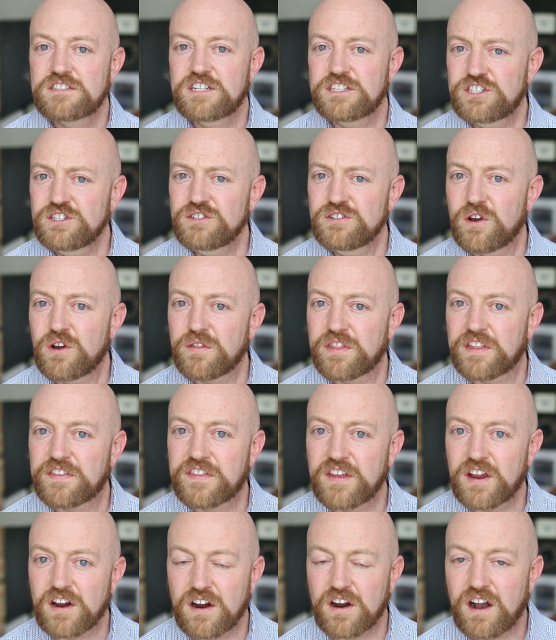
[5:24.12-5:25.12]
Did you know
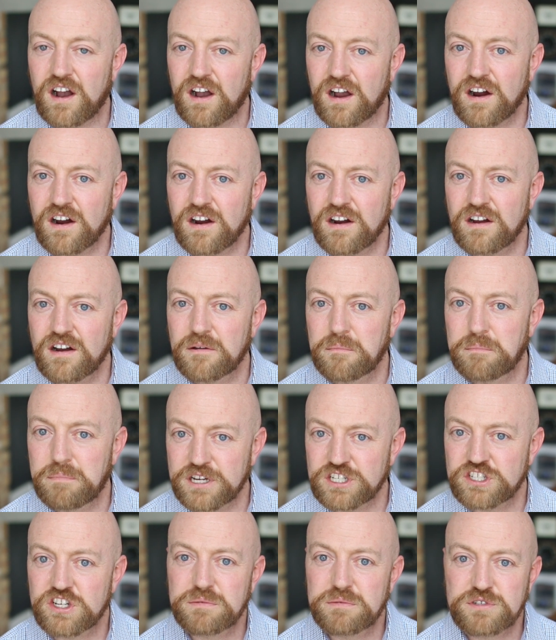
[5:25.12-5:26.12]
that there are
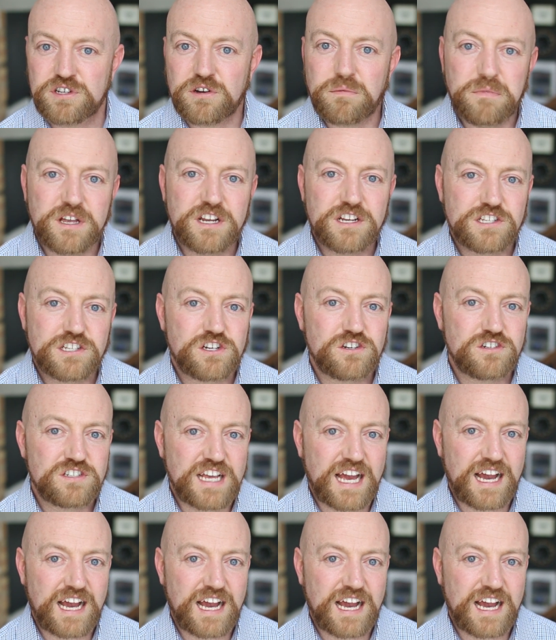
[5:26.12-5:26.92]
bishops or ministers